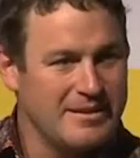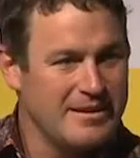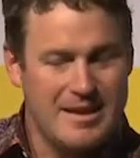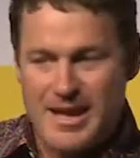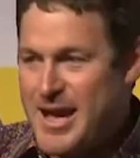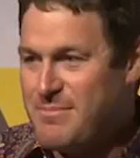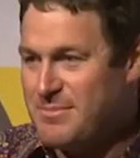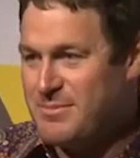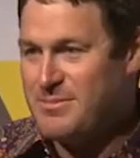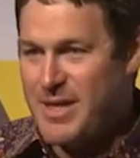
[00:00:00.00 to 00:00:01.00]
Right?
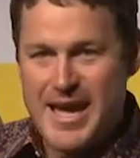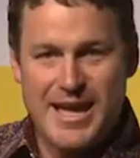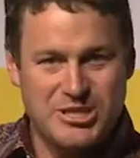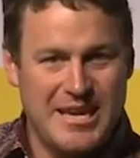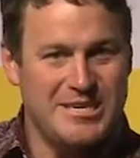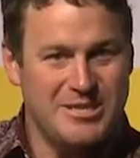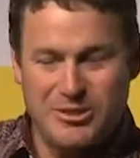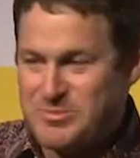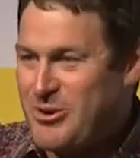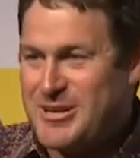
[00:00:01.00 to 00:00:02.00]
They are changing those
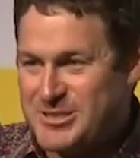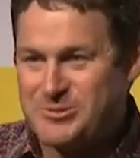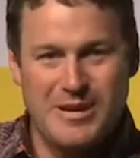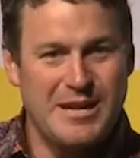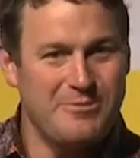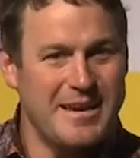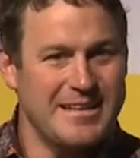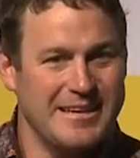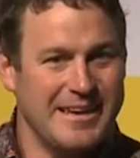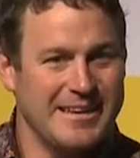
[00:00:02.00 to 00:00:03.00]
prices really
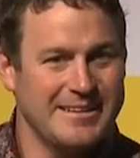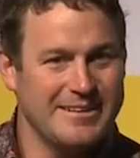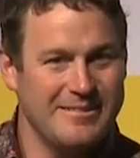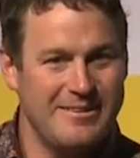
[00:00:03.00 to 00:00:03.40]
regularly. Right?